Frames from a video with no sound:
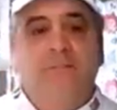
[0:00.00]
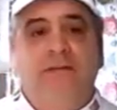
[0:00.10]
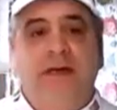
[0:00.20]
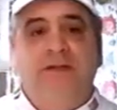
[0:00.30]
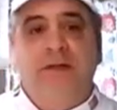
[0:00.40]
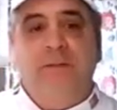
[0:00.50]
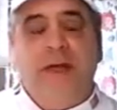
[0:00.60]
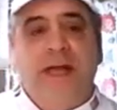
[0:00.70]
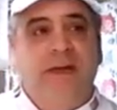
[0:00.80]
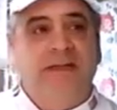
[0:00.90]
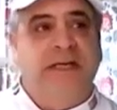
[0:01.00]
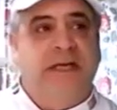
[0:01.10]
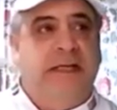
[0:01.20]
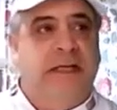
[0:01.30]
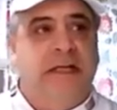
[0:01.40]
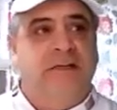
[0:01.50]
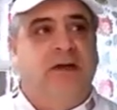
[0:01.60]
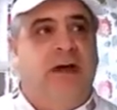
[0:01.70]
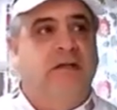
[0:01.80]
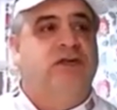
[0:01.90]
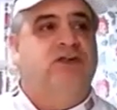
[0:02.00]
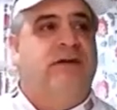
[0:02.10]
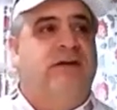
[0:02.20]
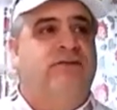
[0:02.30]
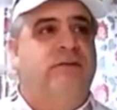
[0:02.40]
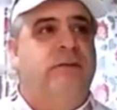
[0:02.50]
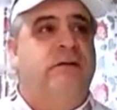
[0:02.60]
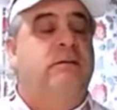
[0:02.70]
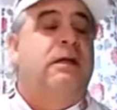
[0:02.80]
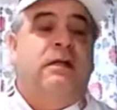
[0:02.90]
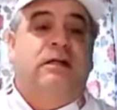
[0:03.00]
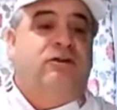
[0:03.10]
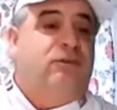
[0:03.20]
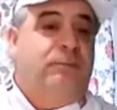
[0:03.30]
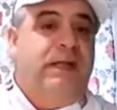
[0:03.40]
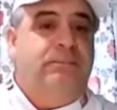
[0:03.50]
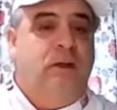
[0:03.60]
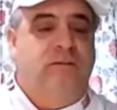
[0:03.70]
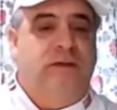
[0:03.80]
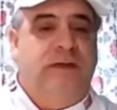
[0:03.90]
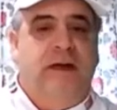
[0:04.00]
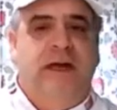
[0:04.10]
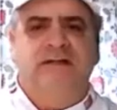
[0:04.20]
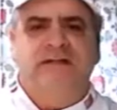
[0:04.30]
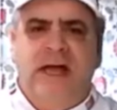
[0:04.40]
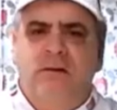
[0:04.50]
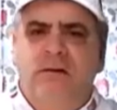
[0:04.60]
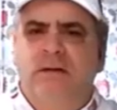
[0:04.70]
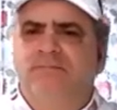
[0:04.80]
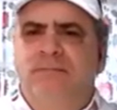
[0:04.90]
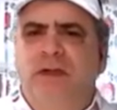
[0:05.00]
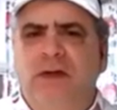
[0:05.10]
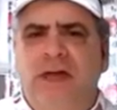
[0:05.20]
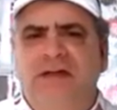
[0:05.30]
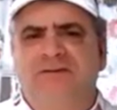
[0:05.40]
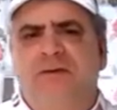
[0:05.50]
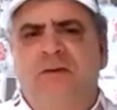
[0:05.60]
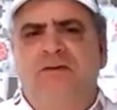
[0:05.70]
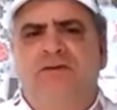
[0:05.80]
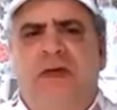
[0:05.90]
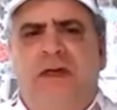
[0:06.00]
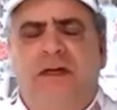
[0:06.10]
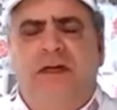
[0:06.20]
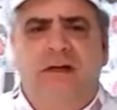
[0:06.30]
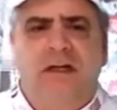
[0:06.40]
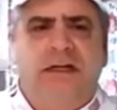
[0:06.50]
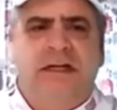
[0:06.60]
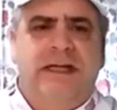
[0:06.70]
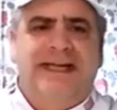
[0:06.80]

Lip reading: Funny thing, when I went to Italy and talked to chefs and just people over there, I say, how come you guys don't use a lot of garlic?